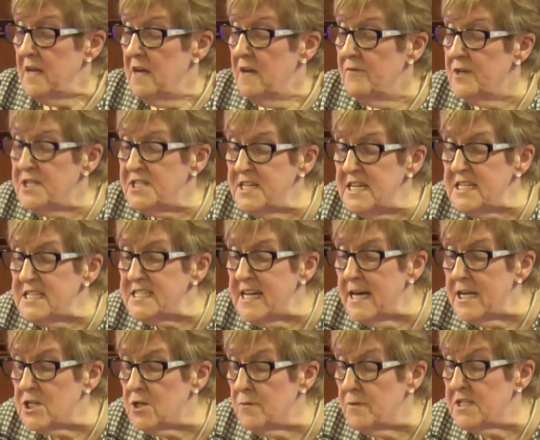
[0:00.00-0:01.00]
for she
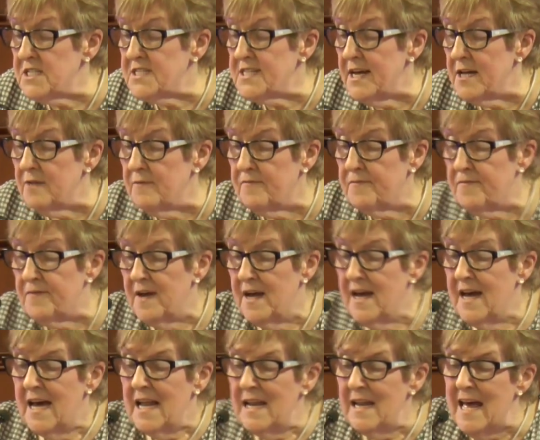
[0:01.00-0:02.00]
said to herself,
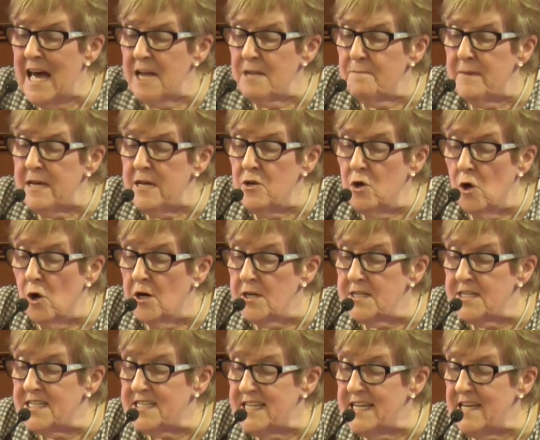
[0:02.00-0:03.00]
let me
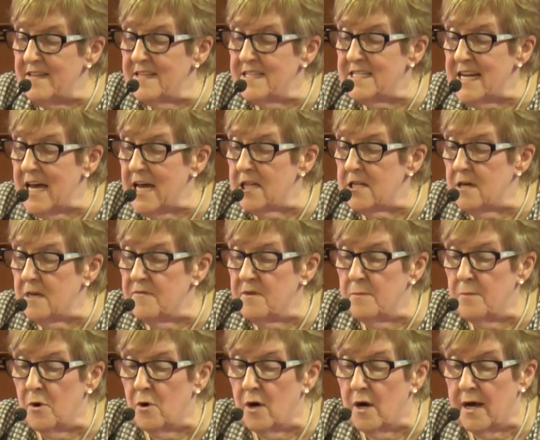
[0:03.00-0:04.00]
not see the death of the
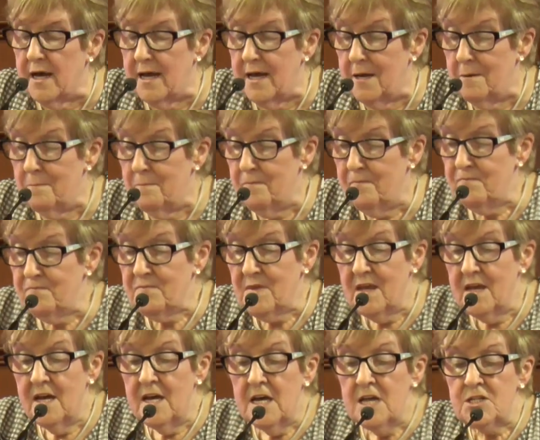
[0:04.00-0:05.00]
boy.
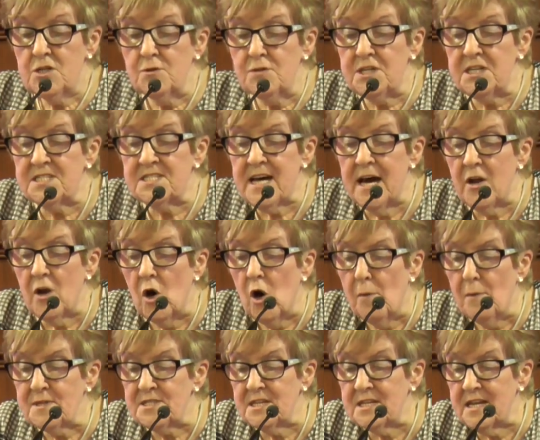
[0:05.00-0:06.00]
So she sat
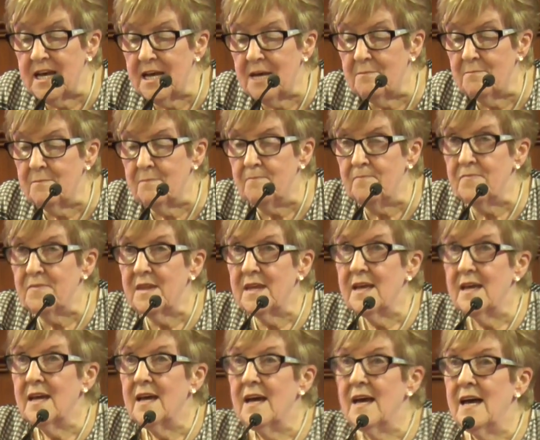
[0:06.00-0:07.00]
opposite him,
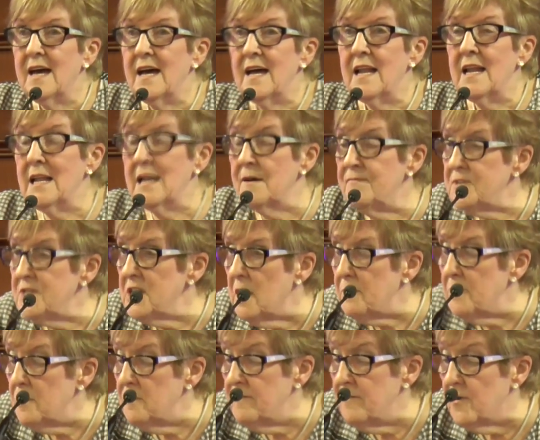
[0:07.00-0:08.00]
lifted
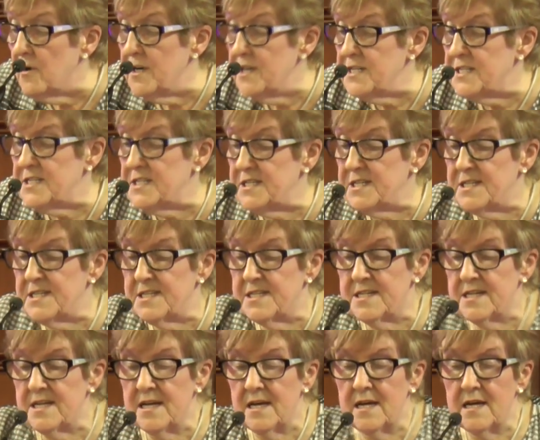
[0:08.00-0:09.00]
up her
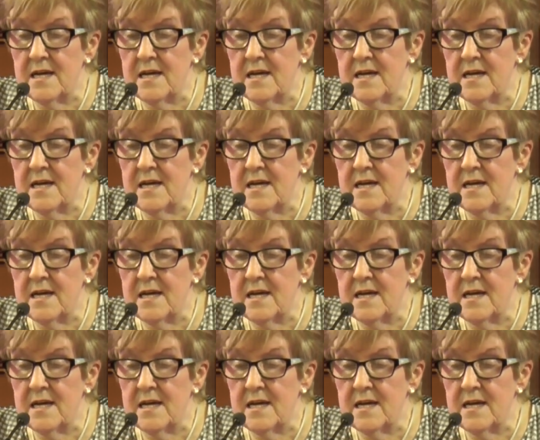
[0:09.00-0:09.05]
voice,